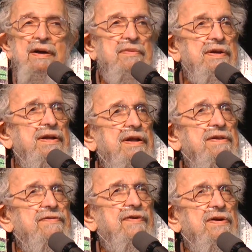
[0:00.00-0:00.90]
What a
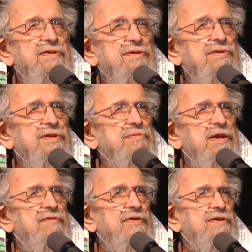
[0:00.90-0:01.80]
nice forest, so
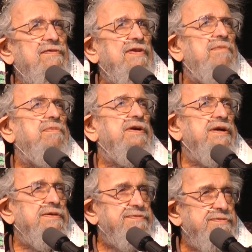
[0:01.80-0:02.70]
many feet of lumber
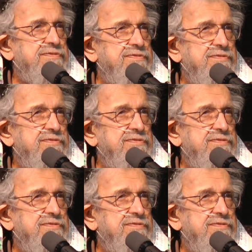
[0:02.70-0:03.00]
here.